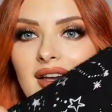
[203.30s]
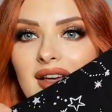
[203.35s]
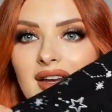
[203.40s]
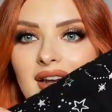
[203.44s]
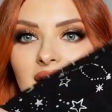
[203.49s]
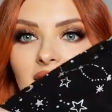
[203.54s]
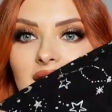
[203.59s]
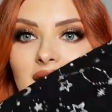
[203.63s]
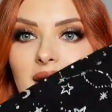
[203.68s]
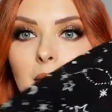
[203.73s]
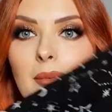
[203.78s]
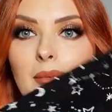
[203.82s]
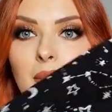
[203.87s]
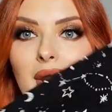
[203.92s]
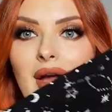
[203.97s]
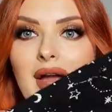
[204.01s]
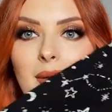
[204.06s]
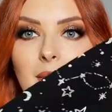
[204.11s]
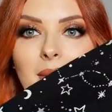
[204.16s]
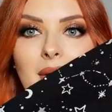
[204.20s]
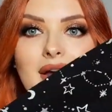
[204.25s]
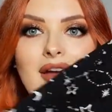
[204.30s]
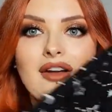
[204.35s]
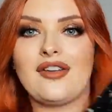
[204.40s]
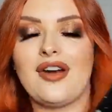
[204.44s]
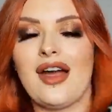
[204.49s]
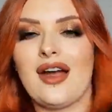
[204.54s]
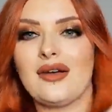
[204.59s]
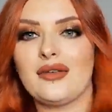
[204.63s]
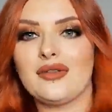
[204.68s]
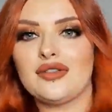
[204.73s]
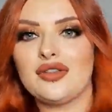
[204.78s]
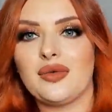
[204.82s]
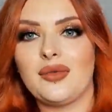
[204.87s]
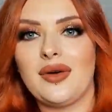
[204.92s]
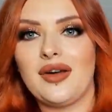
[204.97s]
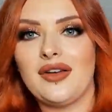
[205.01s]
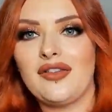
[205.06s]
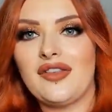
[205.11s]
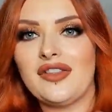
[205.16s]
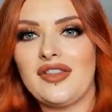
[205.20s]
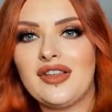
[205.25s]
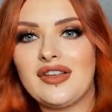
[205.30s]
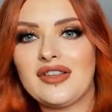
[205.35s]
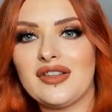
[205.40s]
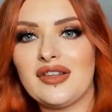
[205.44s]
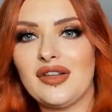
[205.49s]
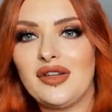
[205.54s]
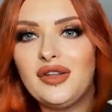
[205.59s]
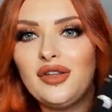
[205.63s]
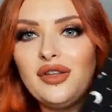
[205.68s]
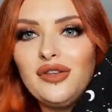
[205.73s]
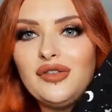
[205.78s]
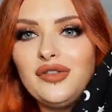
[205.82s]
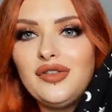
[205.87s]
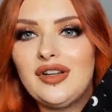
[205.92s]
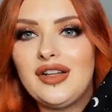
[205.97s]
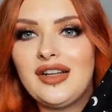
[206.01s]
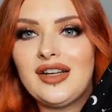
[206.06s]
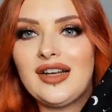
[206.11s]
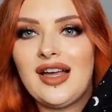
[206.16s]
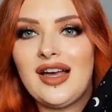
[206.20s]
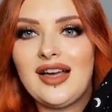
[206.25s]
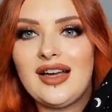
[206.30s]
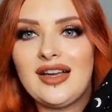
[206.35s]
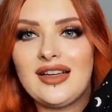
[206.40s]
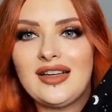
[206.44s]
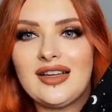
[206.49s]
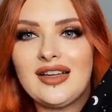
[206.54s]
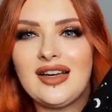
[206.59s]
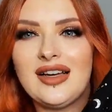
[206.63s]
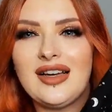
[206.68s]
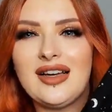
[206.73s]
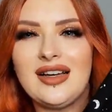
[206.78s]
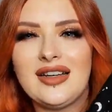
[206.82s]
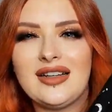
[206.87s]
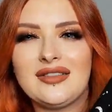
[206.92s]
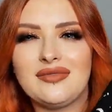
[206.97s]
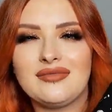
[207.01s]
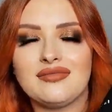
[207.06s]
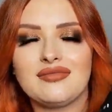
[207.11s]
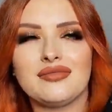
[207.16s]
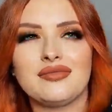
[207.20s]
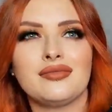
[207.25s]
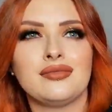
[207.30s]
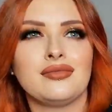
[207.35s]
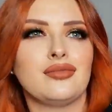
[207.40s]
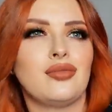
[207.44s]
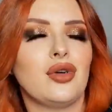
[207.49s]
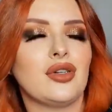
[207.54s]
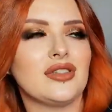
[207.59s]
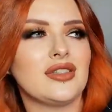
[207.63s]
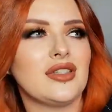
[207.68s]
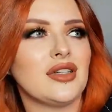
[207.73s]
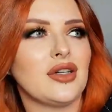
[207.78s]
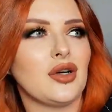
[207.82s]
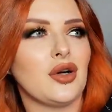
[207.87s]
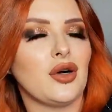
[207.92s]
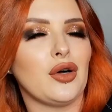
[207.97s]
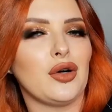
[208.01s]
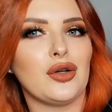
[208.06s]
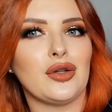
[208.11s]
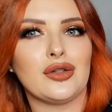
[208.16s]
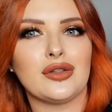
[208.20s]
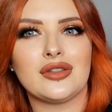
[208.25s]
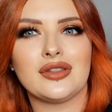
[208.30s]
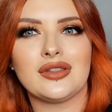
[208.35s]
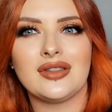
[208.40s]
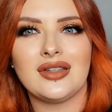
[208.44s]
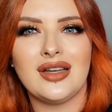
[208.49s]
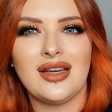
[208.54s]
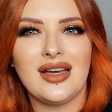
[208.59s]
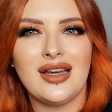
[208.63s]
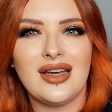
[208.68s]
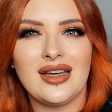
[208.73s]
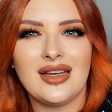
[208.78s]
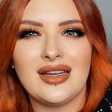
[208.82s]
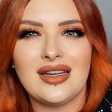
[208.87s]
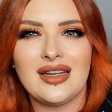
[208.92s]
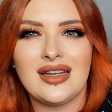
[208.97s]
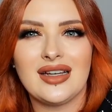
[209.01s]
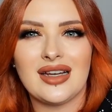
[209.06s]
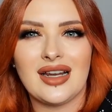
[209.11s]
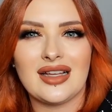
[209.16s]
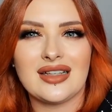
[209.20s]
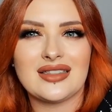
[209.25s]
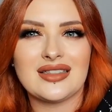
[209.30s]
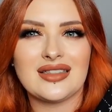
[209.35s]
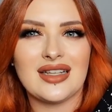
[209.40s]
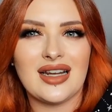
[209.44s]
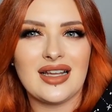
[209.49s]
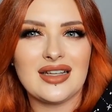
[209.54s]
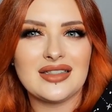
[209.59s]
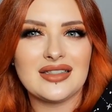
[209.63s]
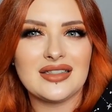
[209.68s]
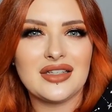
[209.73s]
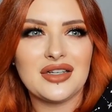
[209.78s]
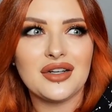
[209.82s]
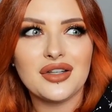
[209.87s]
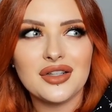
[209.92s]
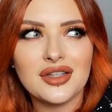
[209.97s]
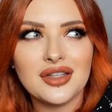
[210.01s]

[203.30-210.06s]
like black background with this lovely like, what's it called? Like something